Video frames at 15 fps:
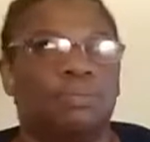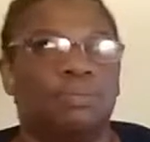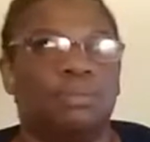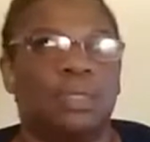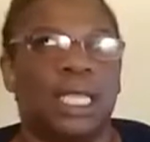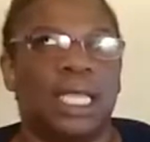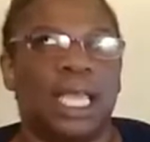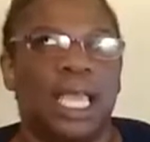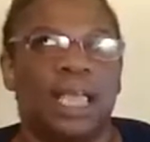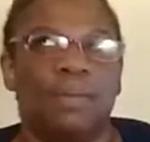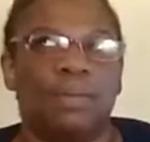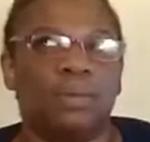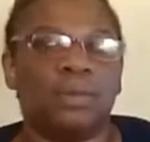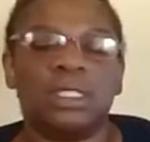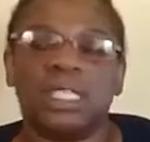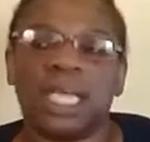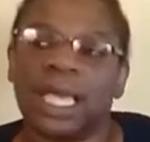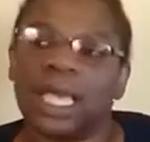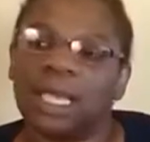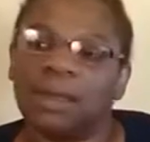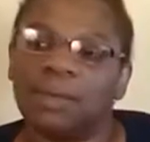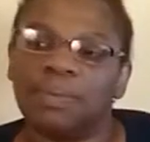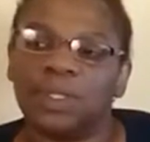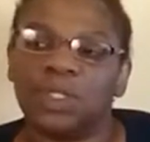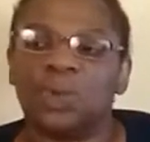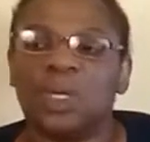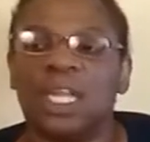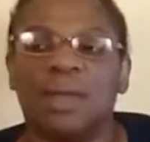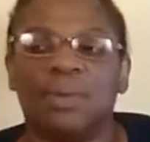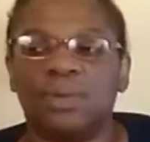like April 2nd,
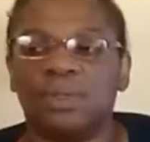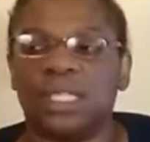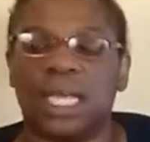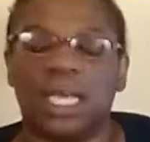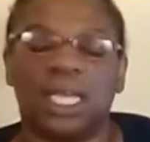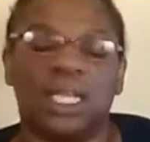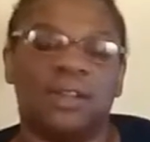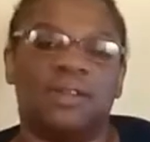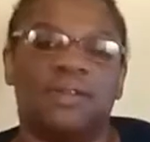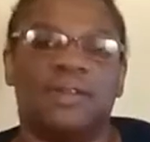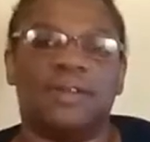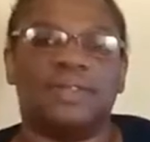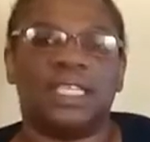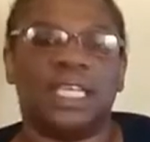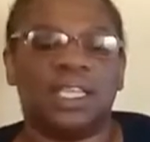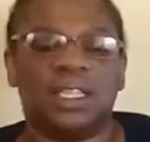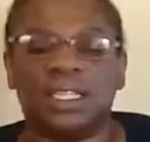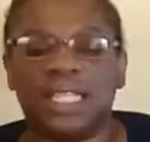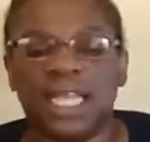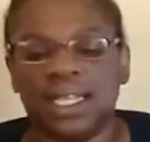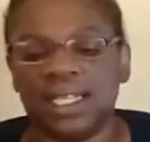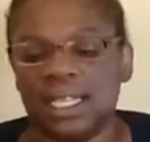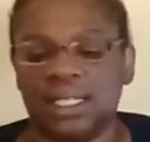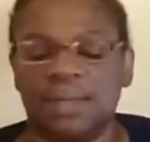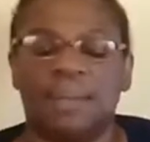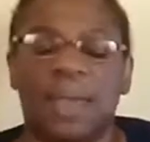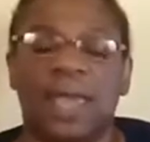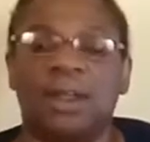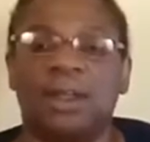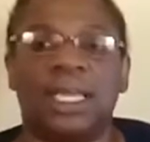between April 2nd and the 15th, the date doesn't
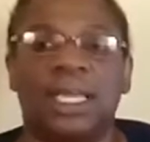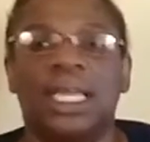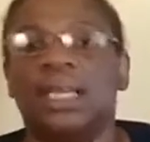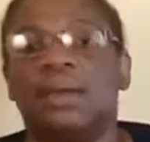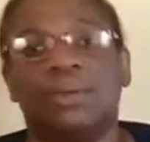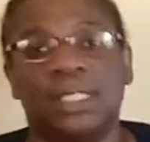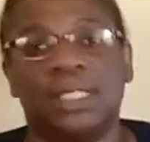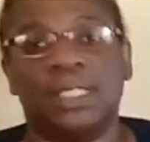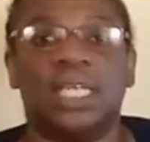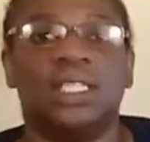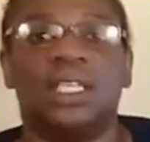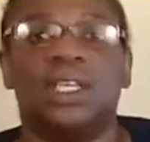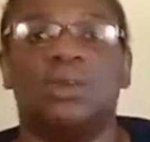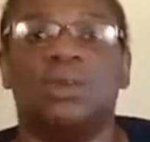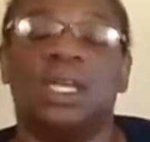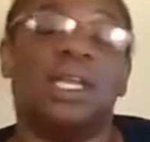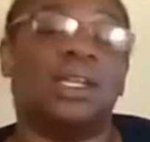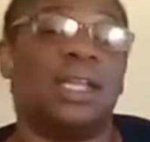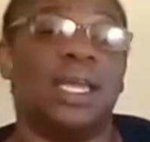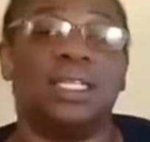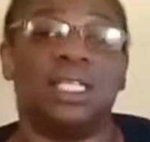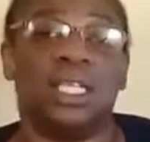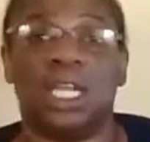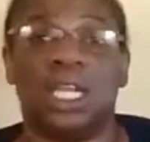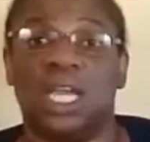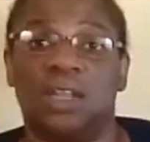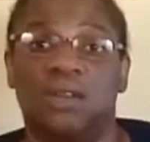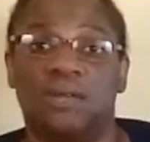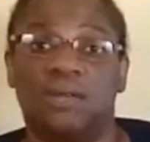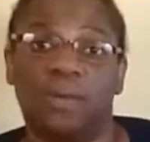matter. He was executed in
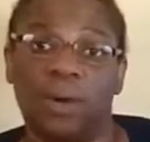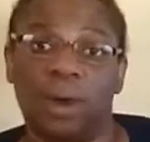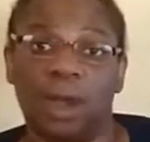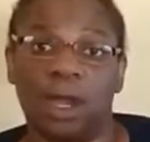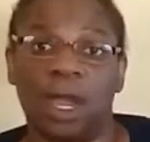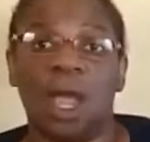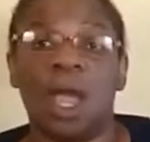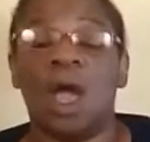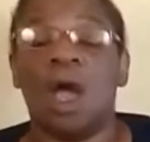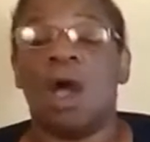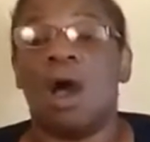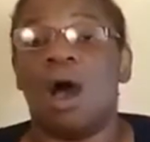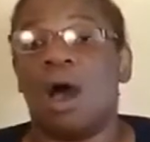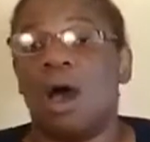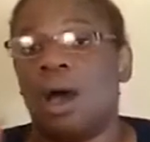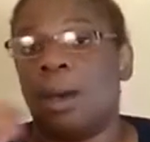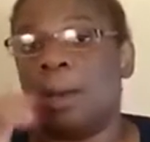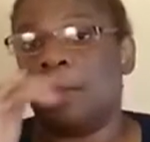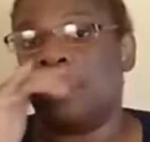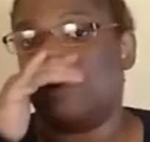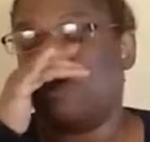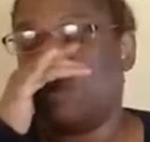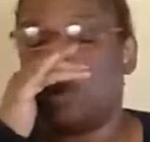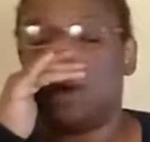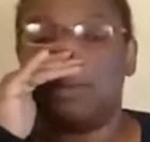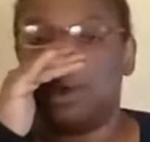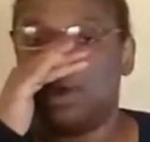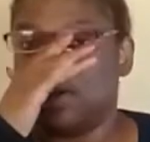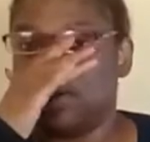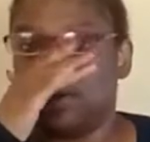1984 for
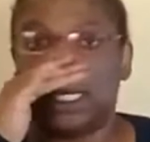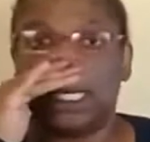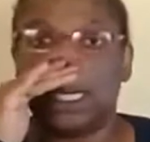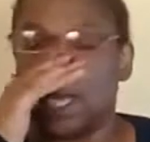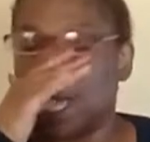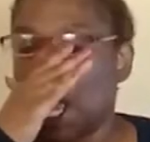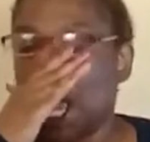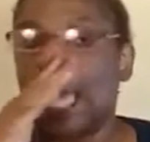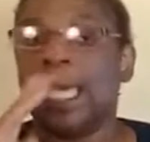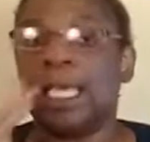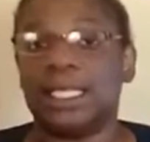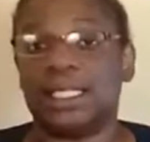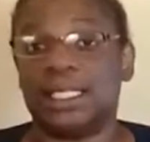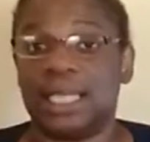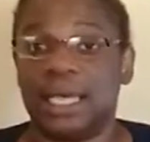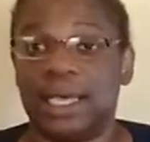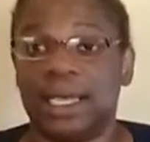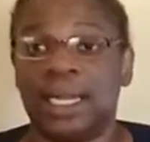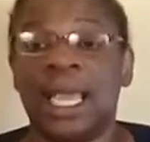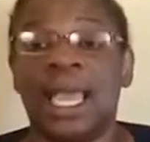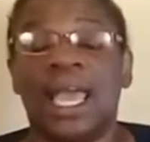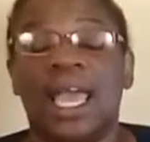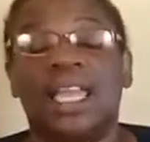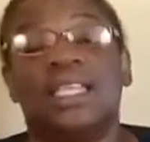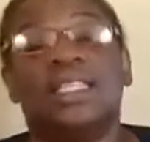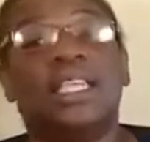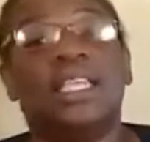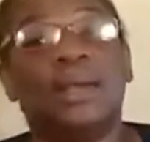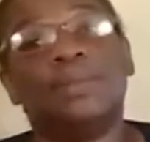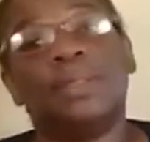murdering his son and
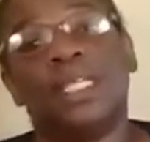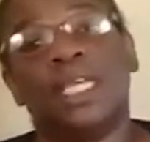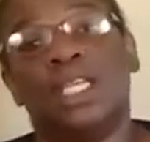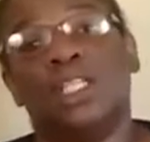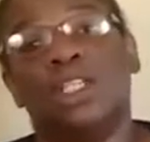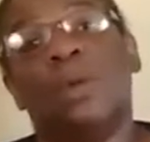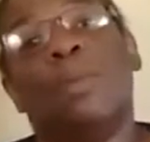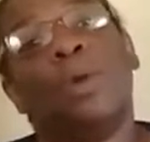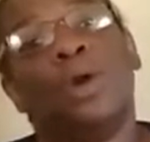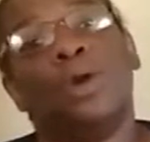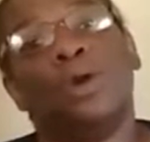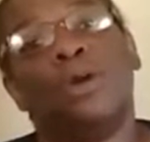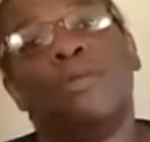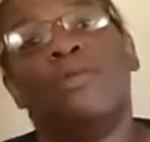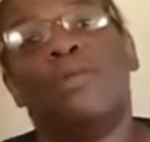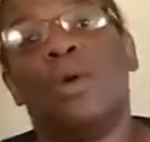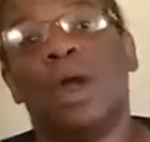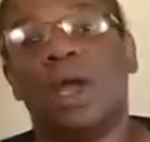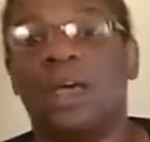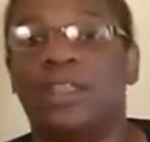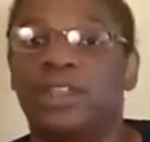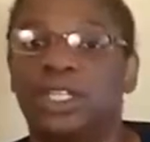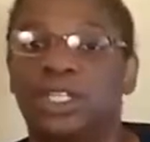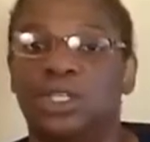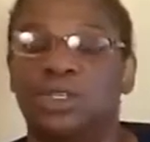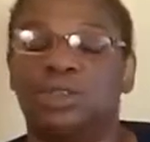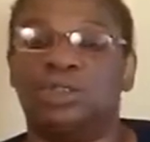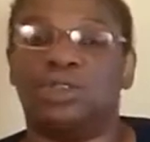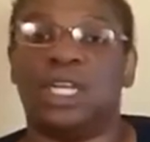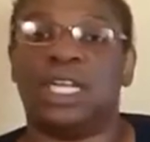attempting to murder 4 other
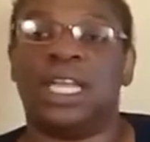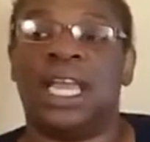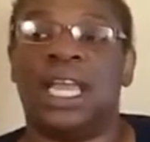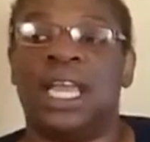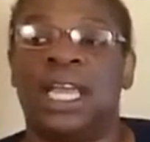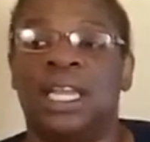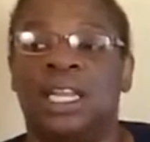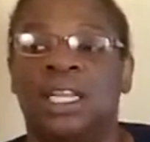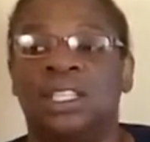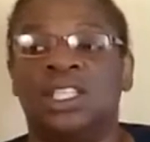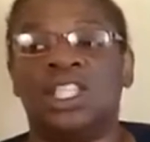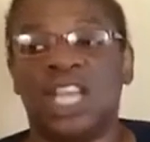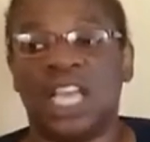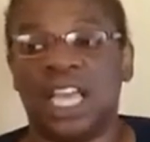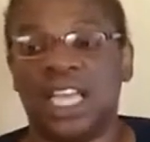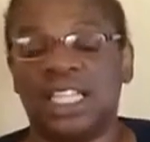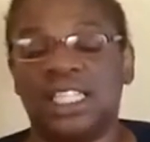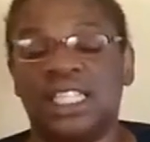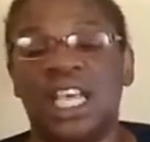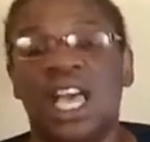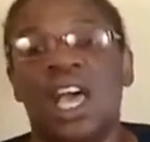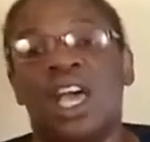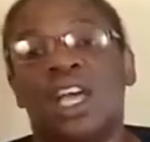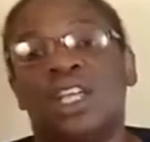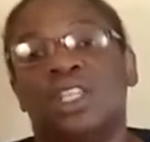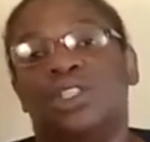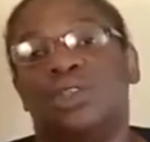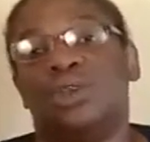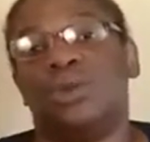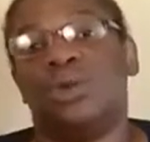children in chance
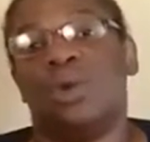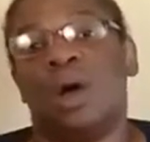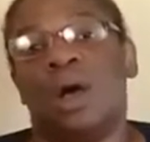to